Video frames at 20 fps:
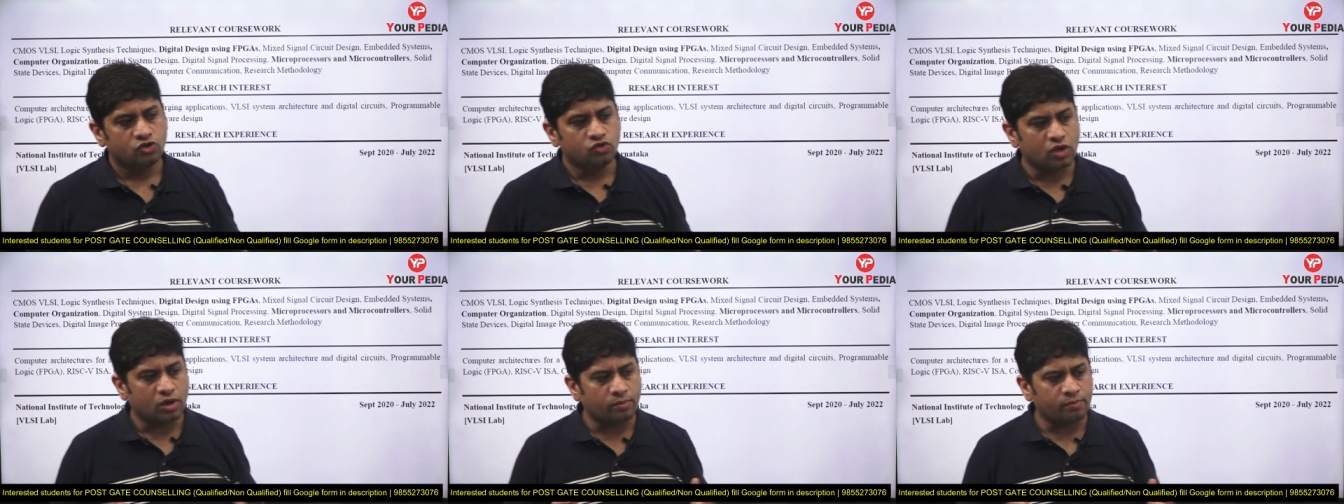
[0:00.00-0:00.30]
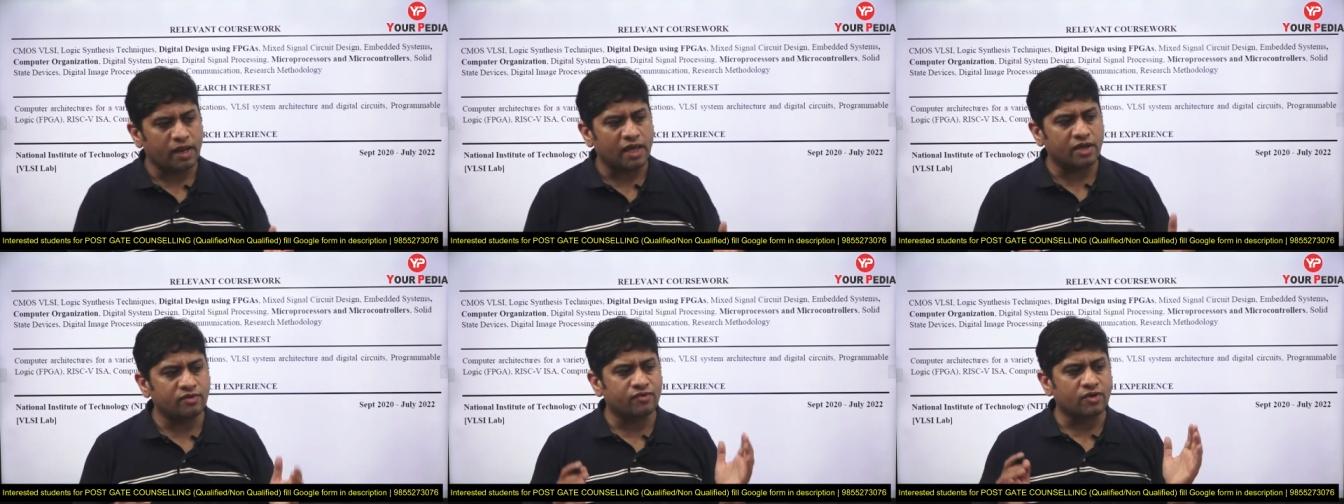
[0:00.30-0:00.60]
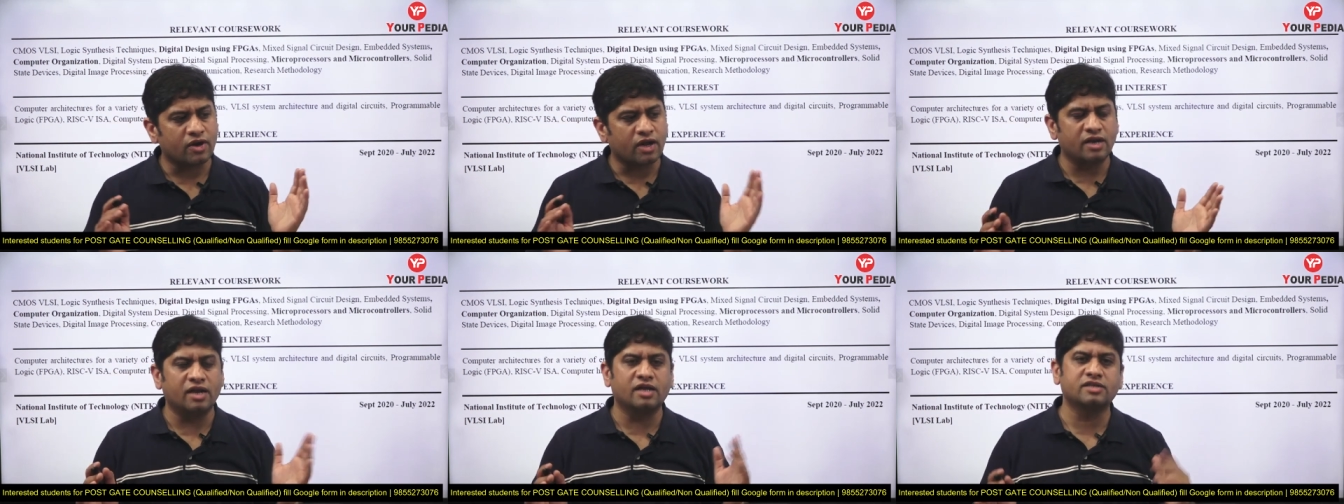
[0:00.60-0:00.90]
You are applying
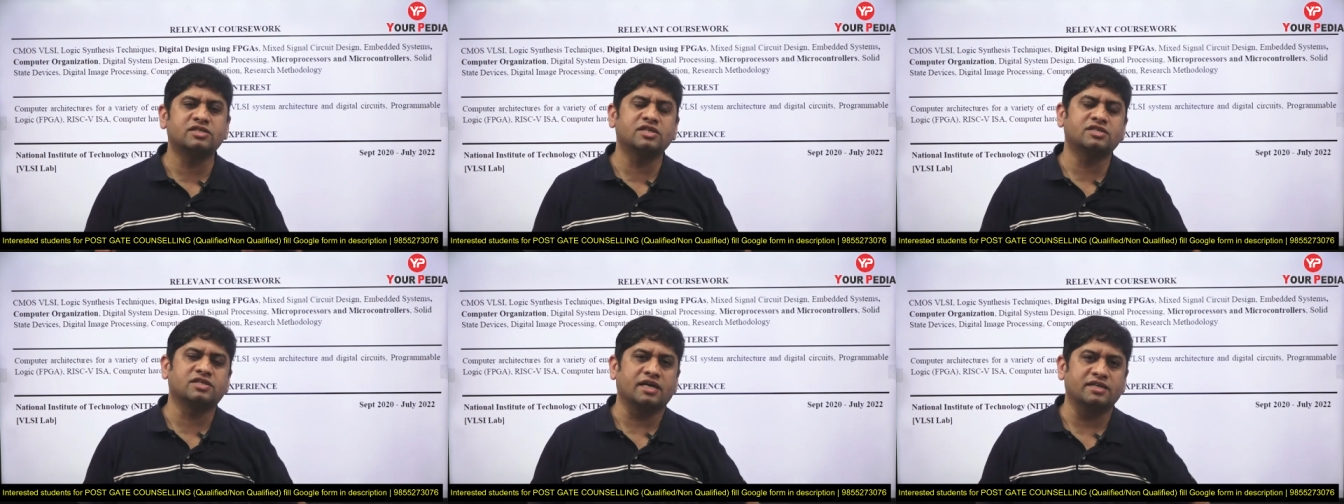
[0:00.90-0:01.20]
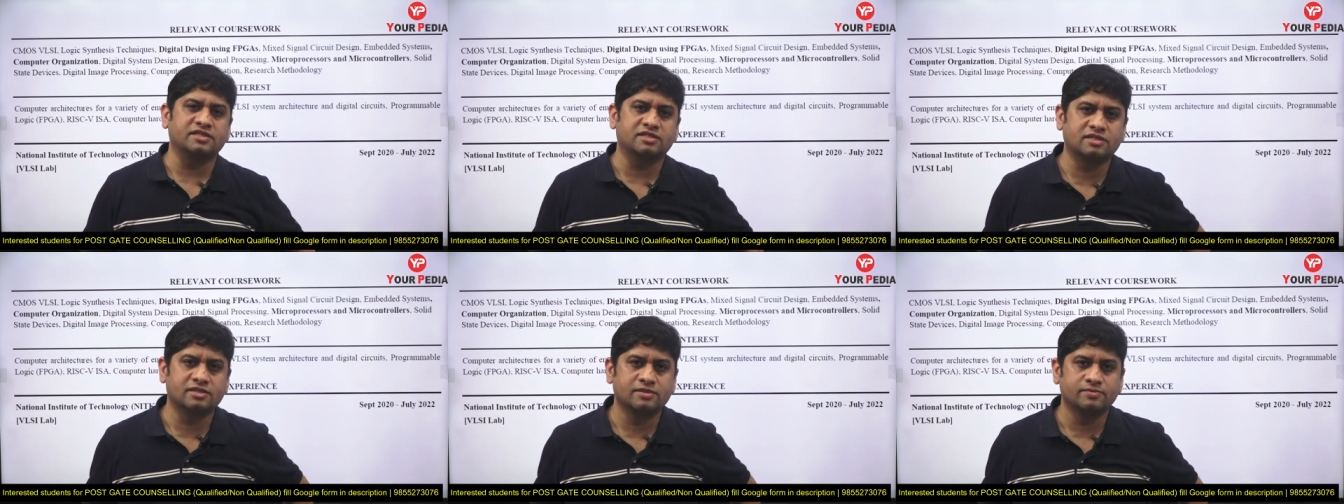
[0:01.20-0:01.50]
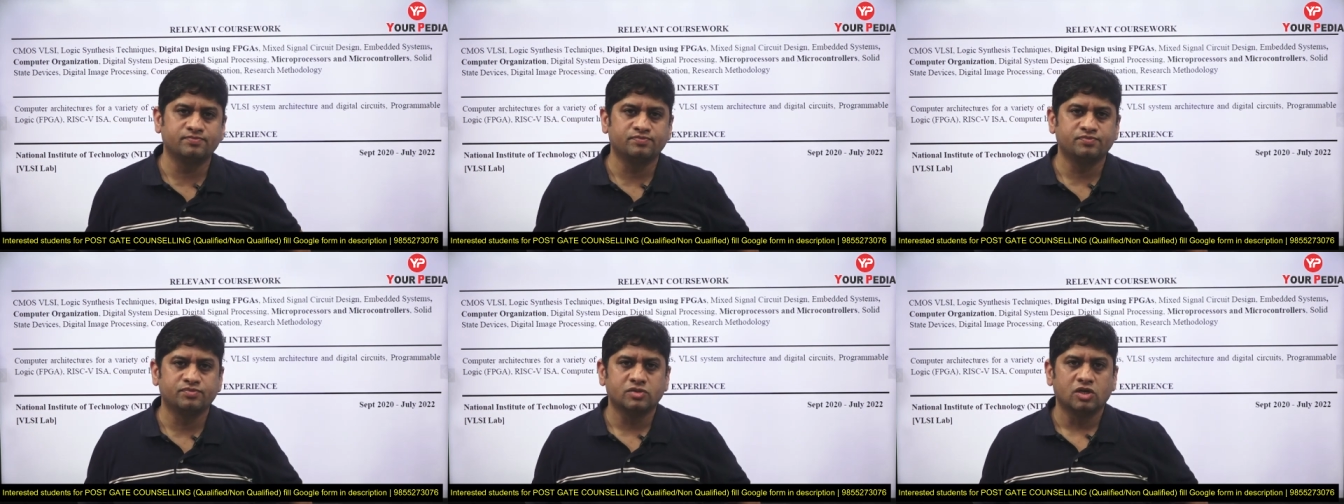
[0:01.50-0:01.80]
for energy science.
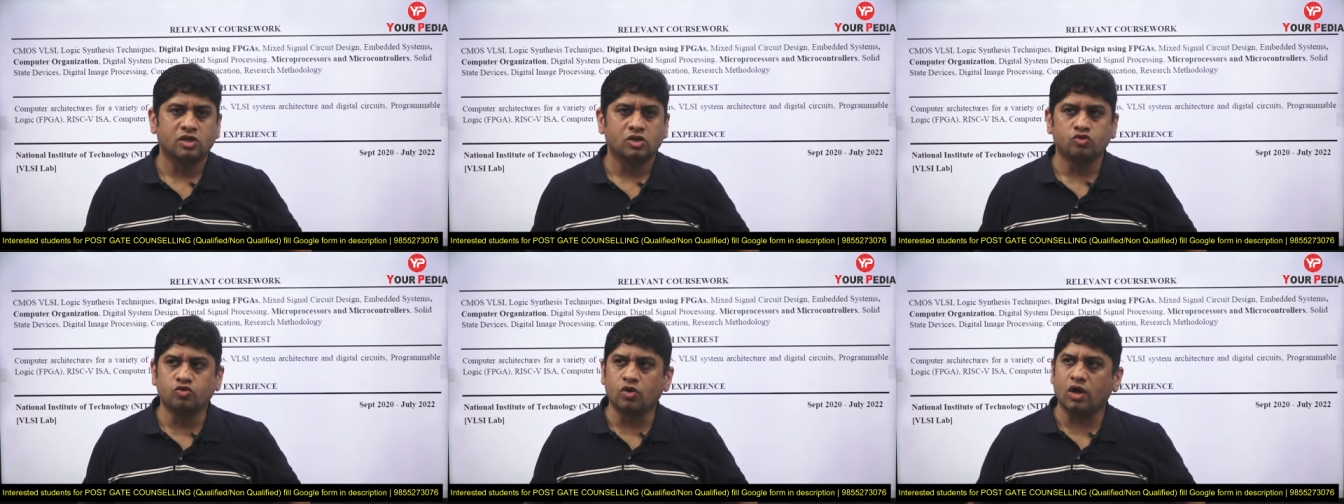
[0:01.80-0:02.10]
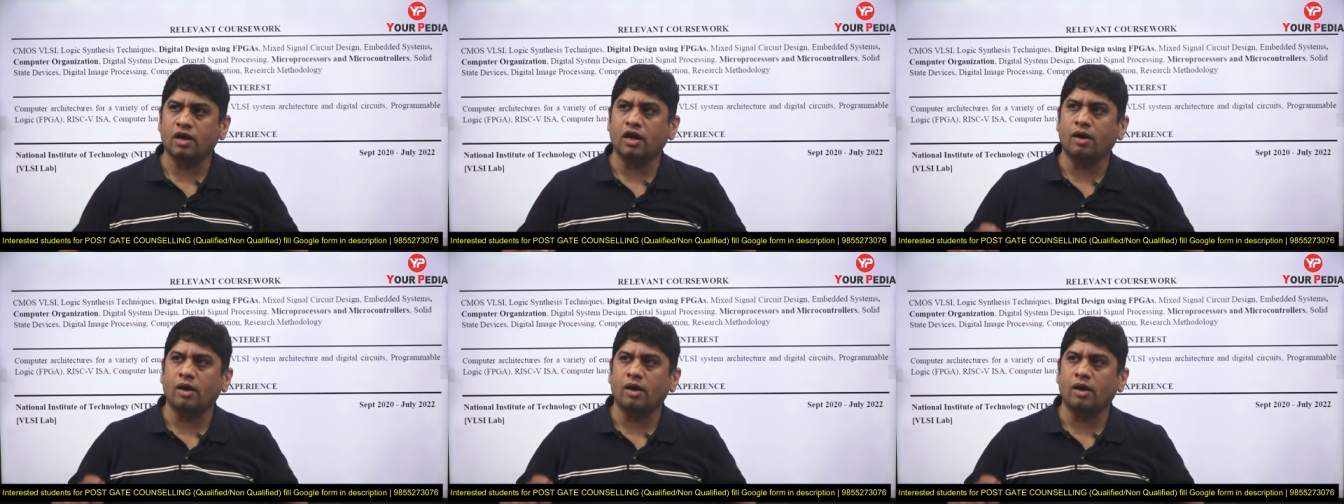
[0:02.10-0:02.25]
You are